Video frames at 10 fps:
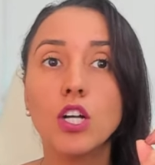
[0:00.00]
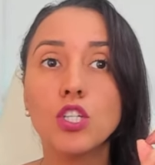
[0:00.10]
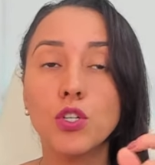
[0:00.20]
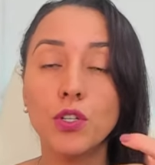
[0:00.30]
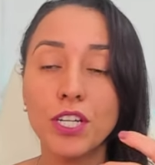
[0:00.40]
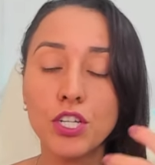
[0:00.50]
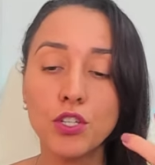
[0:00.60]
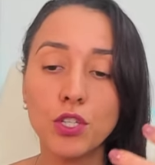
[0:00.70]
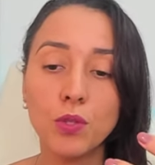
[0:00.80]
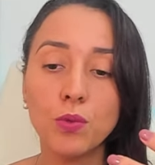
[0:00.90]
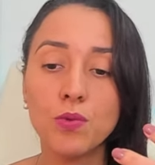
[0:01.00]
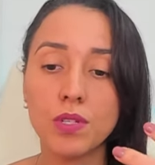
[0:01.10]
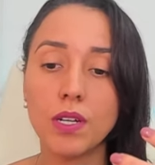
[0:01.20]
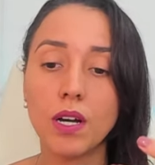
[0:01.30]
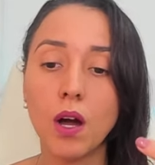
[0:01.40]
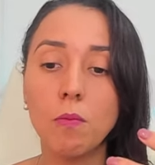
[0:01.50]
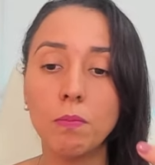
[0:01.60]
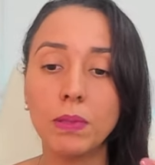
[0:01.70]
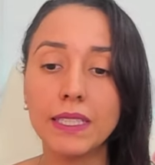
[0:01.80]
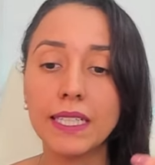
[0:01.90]
do you need to use a
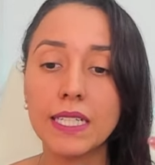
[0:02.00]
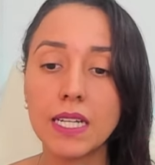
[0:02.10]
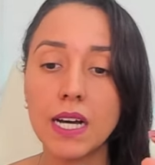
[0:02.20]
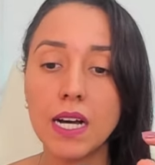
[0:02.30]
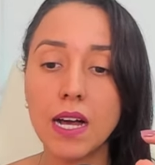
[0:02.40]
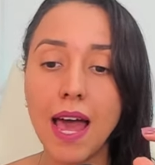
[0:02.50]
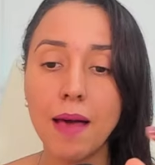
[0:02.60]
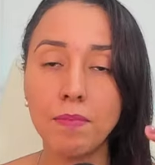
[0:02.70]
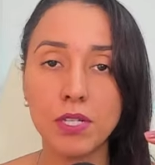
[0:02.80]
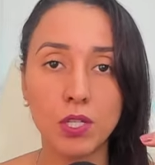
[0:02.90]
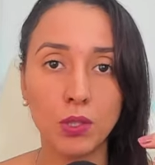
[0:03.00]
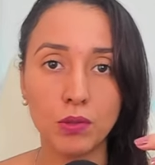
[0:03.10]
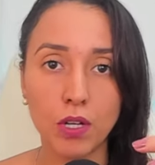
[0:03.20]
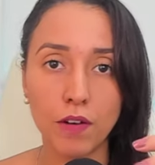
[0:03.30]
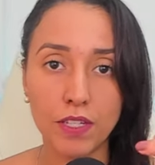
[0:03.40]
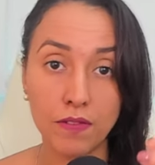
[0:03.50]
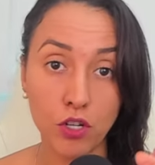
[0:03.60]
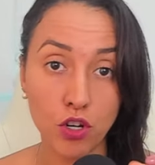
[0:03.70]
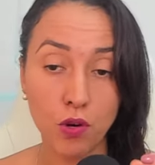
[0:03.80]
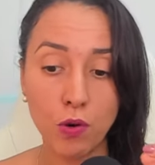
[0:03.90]
complete episode of a TV
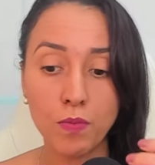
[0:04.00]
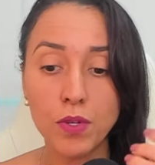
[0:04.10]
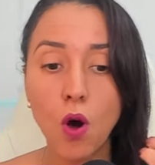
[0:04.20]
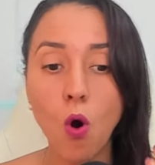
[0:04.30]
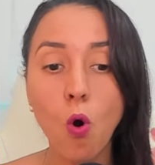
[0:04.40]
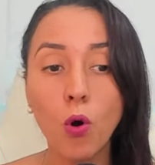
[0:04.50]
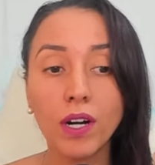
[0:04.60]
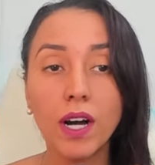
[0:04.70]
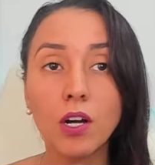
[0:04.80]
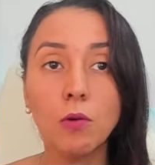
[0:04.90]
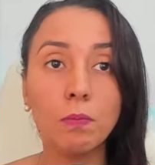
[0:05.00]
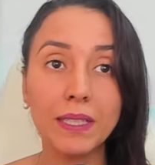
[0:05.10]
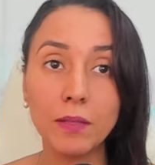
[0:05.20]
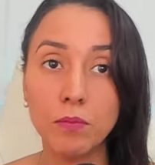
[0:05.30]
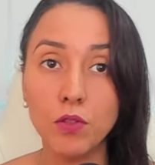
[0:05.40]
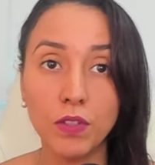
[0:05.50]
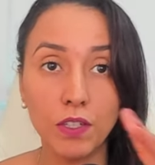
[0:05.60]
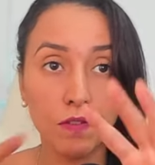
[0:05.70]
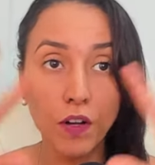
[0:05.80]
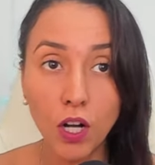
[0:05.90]
show or a complete movie, a
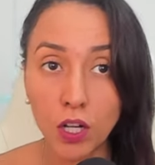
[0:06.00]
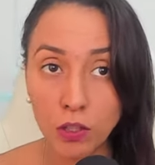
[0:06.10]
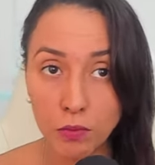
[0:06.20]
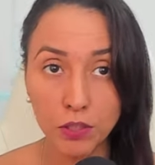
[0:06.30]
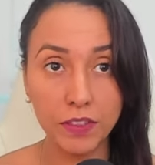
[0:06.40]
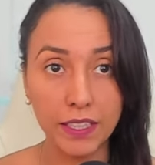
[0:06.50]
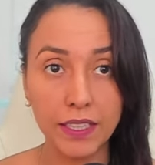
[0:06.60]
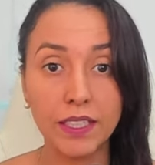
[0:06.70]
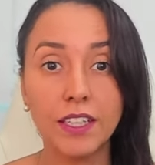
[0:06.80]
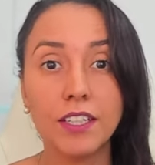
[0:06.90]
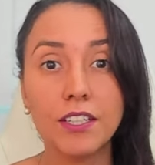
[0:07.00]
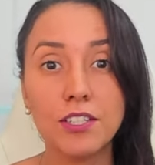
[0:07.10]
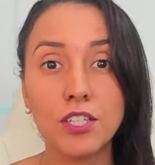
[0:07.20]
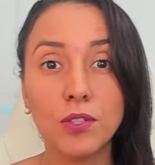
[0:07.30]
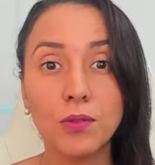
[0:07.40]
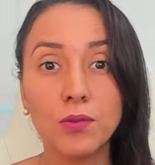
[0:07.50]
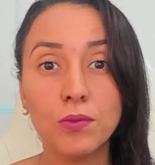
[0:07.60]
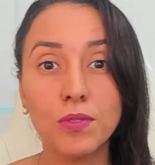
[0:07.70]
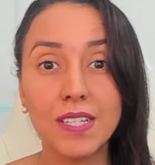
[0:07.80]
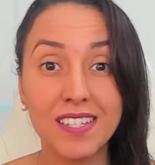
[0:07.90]
full movie,
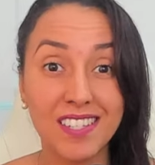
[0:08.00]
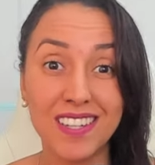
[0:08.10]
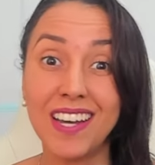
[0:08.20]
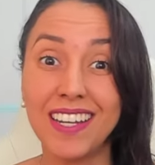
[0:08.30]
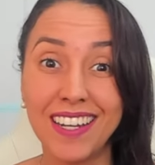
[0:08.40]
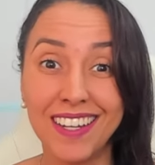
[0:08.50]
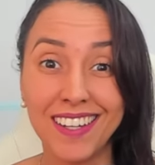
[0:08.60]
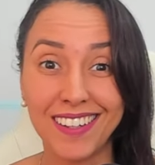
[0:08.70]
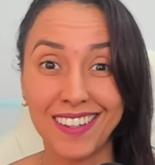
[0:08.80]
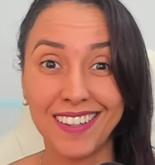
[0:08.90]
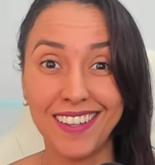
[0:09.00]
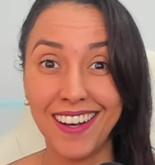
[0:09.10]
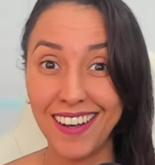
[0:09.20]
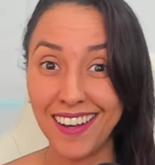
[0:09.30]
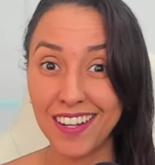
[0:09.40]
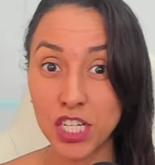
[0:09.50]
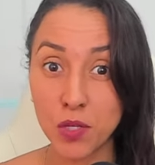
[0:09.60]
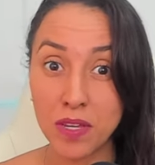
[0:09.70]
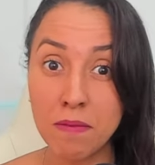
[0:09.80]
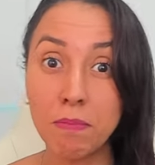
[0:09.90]
to study,
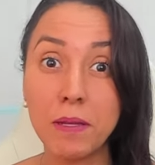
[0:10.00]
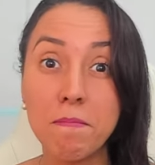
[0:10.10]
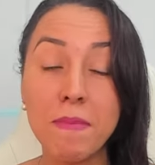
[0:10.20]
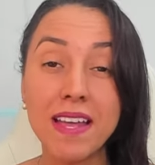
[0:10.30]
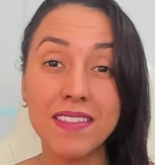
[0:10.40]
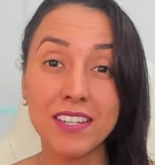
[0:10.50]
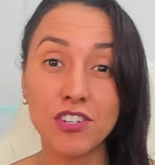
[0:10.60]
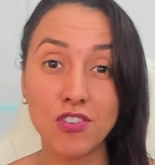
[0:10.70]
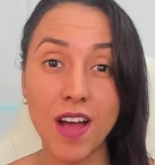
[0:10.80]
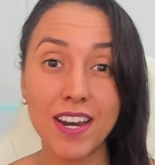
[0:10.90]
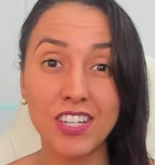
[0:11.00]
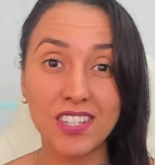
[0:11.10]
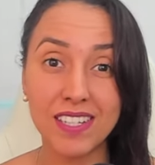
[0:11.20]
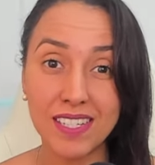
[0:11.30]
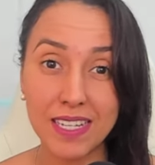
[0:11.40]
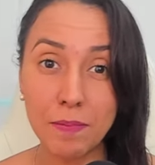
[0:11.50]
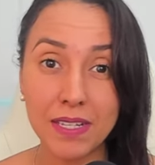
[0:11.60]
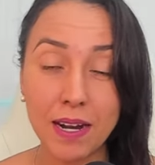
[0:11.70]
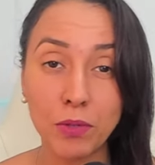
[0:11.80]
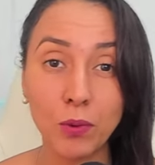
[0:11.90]
to implement the strategies, the tips
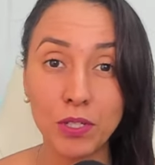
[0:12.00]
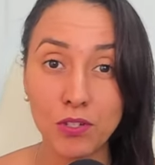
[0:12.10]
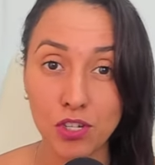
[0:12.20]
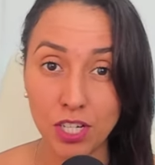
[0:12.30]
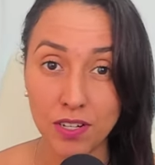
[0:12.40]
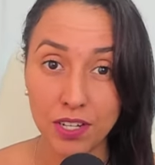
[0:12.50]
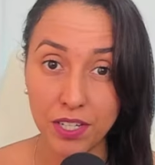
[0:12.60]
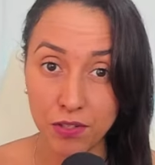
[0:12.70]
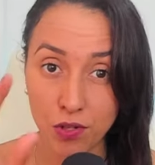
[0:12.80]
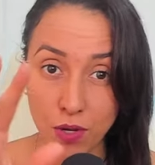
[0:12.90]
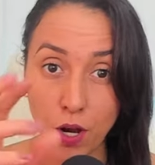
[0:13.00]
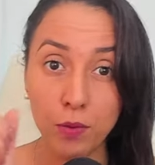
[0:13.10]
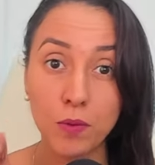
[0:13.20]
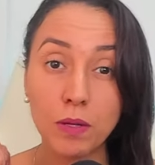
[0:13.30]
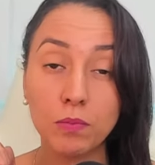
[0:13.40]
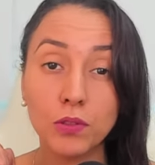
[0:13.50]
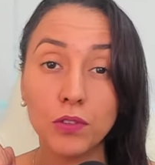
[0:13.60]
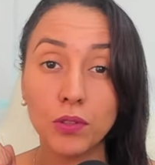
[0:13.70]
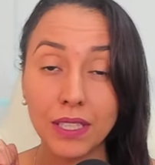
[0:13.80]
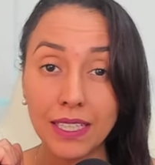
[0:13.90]
that I'm going to share here to help you improve
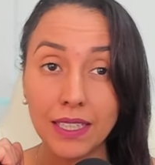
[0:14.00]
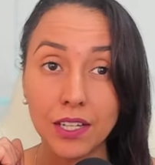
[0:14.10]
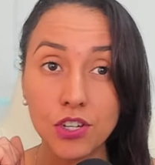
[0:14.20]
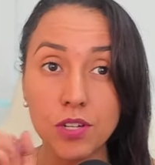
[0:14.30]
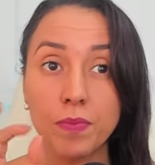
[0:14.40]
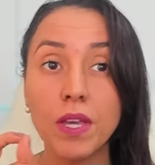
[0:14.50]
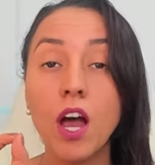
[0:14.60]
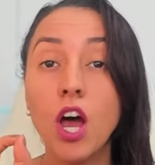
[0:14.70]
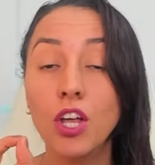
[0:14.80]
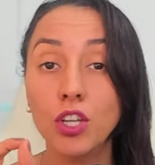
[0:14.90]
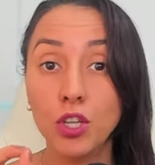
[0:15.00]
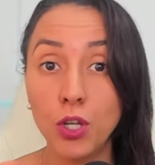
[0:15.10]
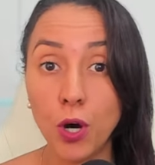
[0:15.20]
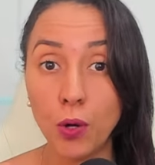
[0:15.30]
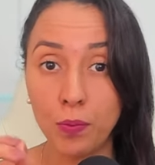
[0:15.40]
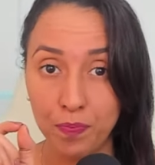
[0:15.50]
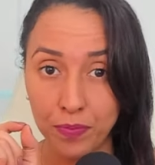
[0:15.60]
your English? No.